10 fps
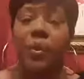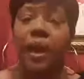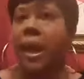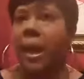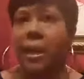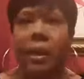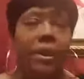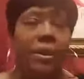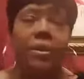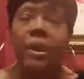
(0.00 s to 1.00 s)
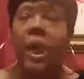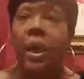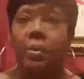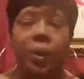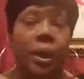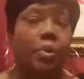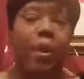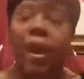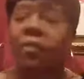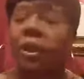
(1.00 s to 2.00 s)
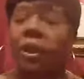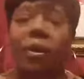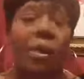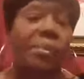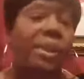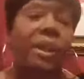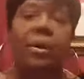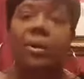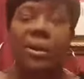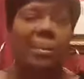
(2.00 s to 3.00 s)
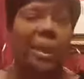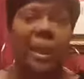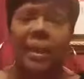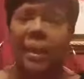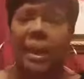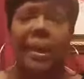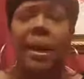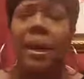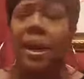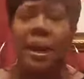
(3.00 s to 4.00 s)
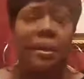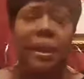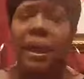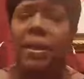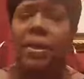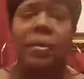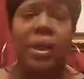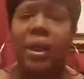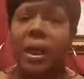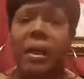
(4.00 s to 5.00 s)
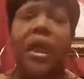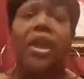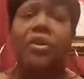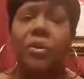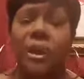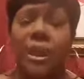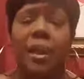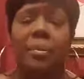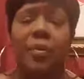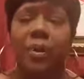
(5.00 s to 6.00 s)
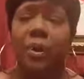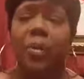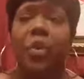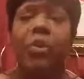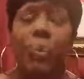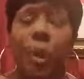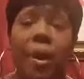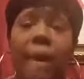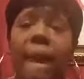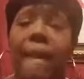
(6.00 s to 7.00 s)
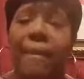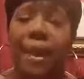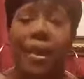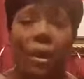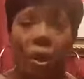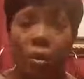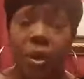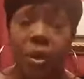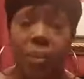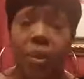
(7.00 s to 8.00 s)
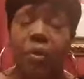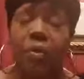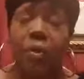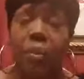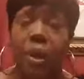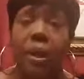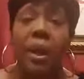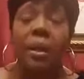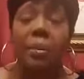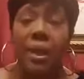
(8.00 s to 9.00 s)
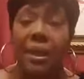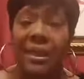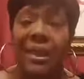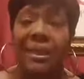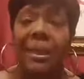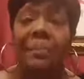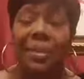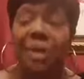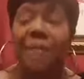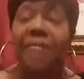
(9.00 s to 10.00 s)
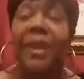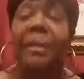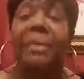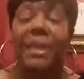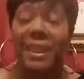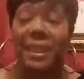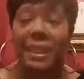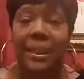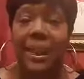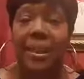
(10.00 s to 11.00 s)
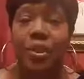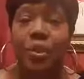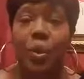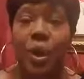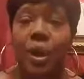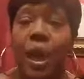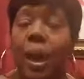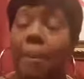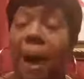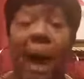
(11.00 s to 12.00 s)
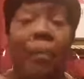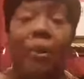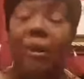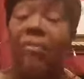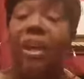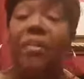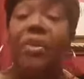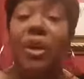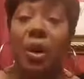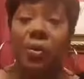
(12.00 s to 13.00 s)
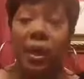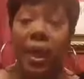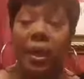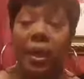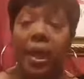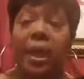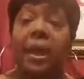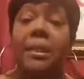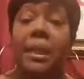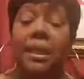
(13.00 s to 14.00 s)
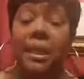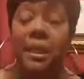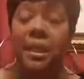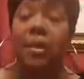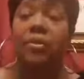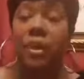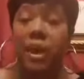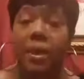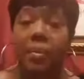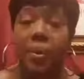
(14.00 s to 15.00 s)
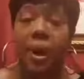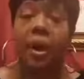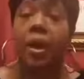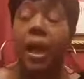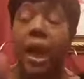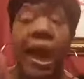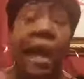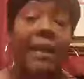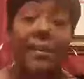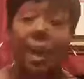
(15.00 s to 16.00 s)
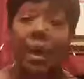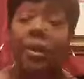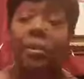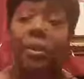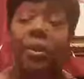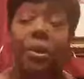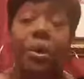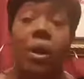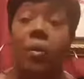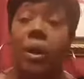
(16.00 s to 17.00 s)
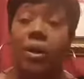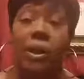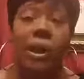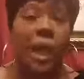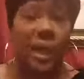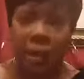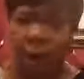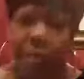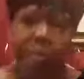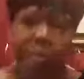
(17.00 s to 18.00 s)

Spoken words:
right? Now, is there times when I'm traveling or I'm sick or something like that, that I don't cook and they understand? But for the most part, they get a home cooked meal from me because that's something my family said that they enjoyed. But I wouldn't have never known that unless I did the self-checkup, right? And I asked my husband those hard questions. The other